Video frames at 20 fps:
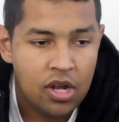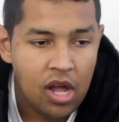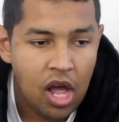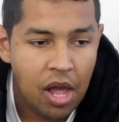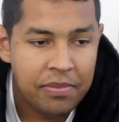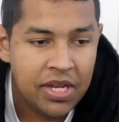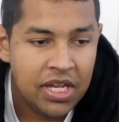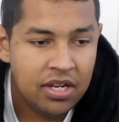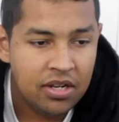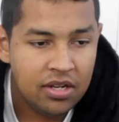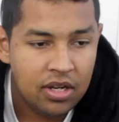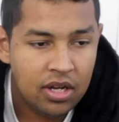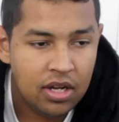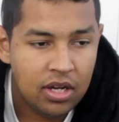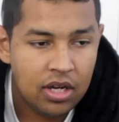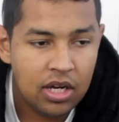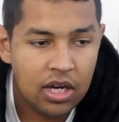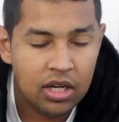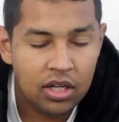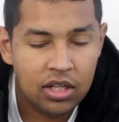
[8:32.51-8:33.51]
I mean,
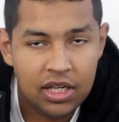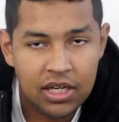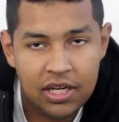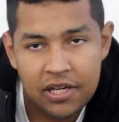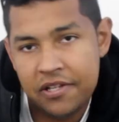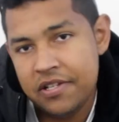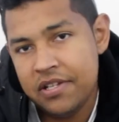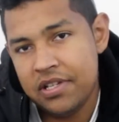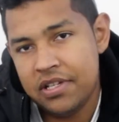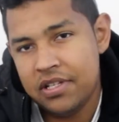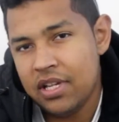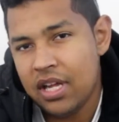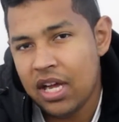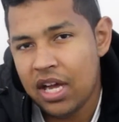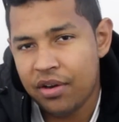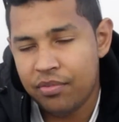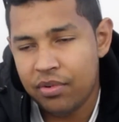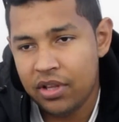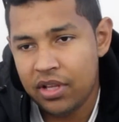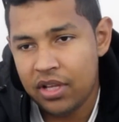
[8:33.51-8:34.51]
ugliness is
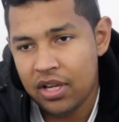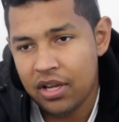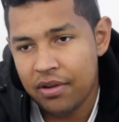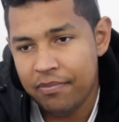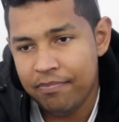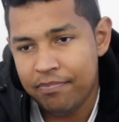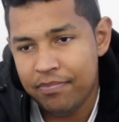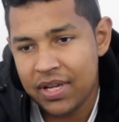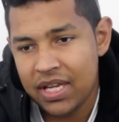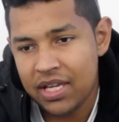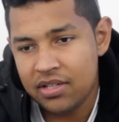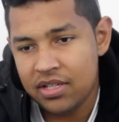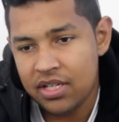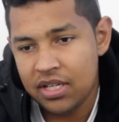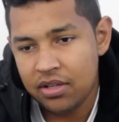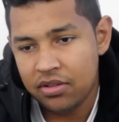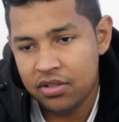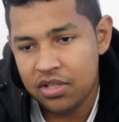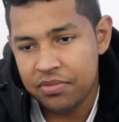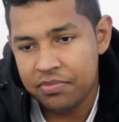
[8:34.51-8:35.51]
not really a big
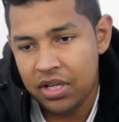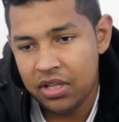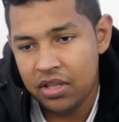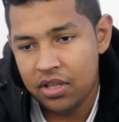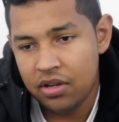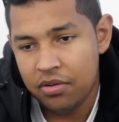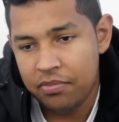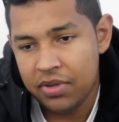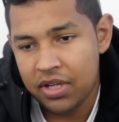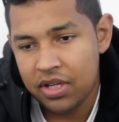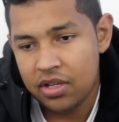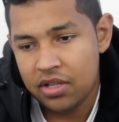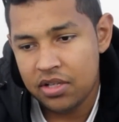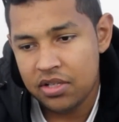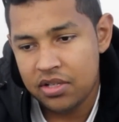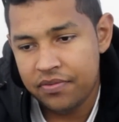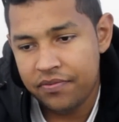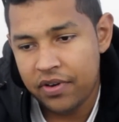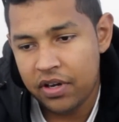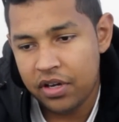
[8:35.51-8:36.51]
deal to me though,
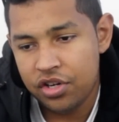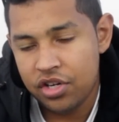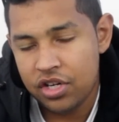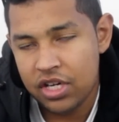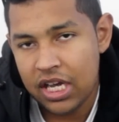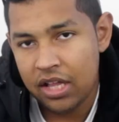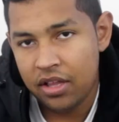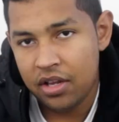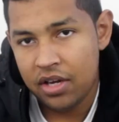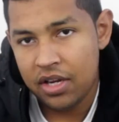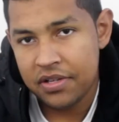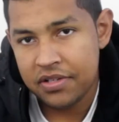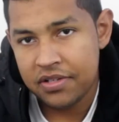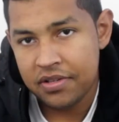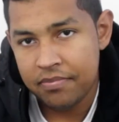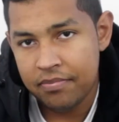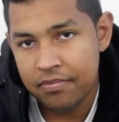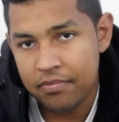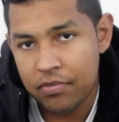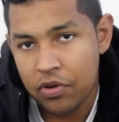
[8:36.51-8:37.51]
because functionality is
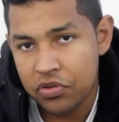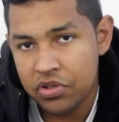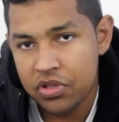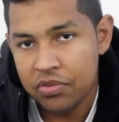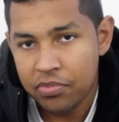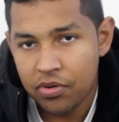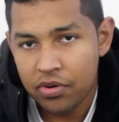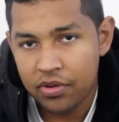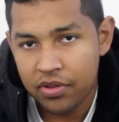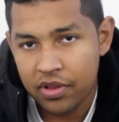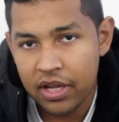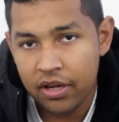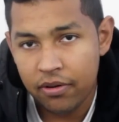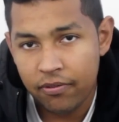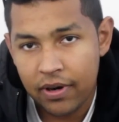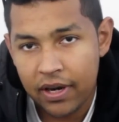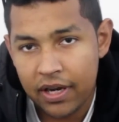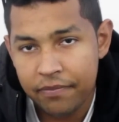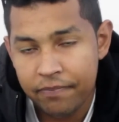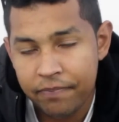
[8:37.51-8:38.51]
the most important thing,
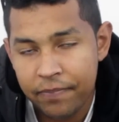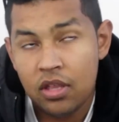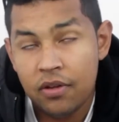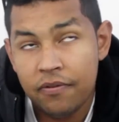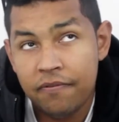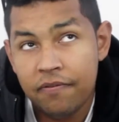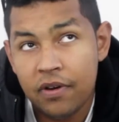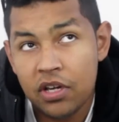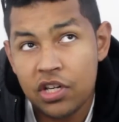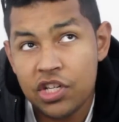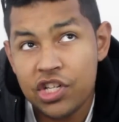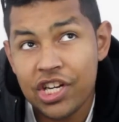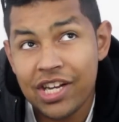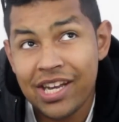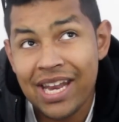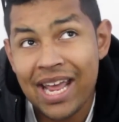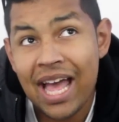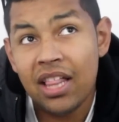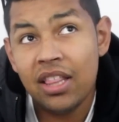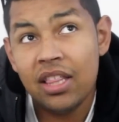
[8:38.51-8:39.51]
right? The
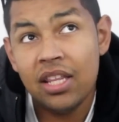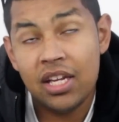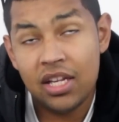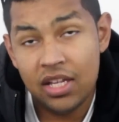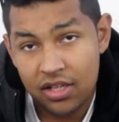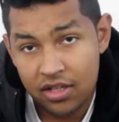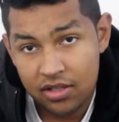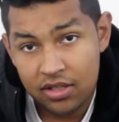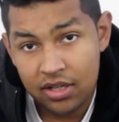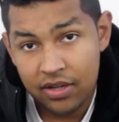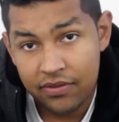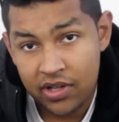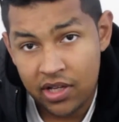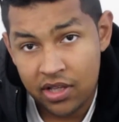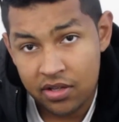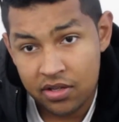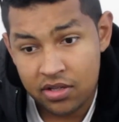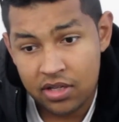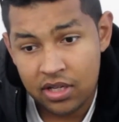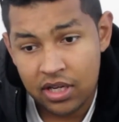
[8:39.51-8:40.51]
functionality of the
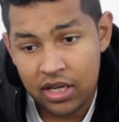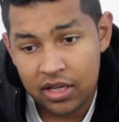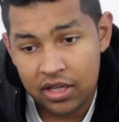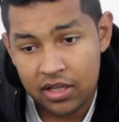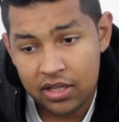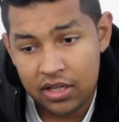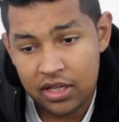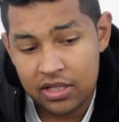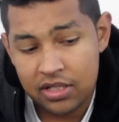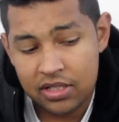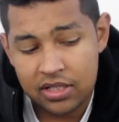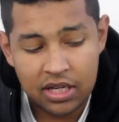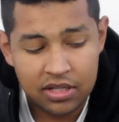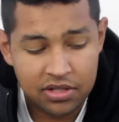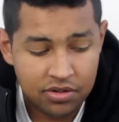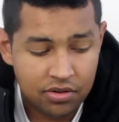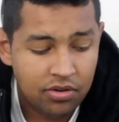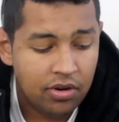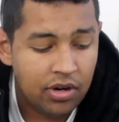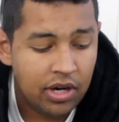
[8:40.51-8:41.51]
other stock is not
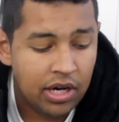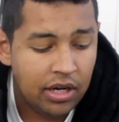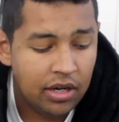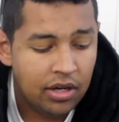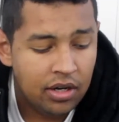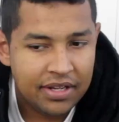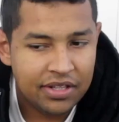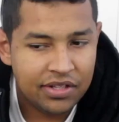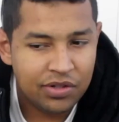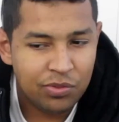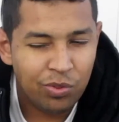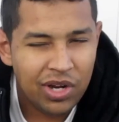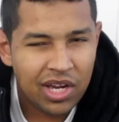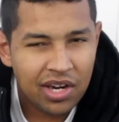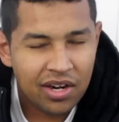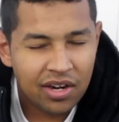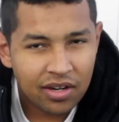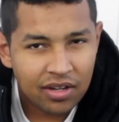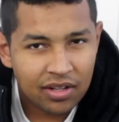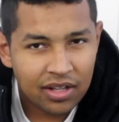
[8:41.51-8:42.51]
so great. It's
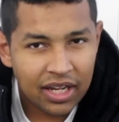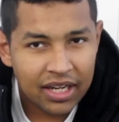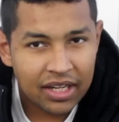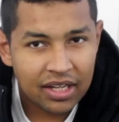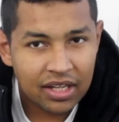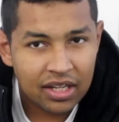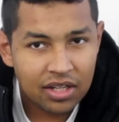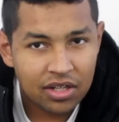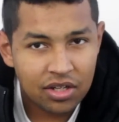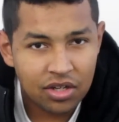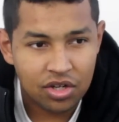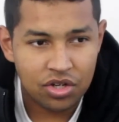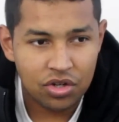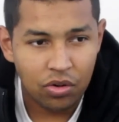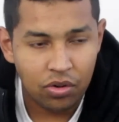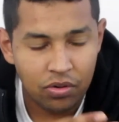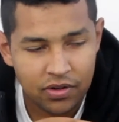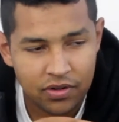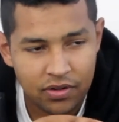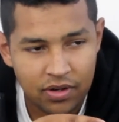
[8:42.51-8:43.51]
weird, like you
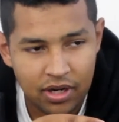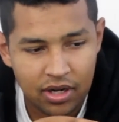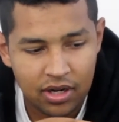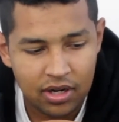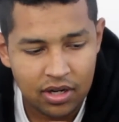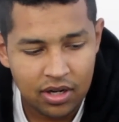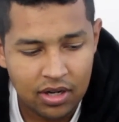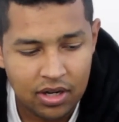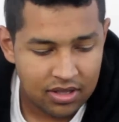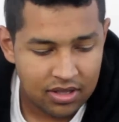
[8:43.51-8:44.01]
shoulder it,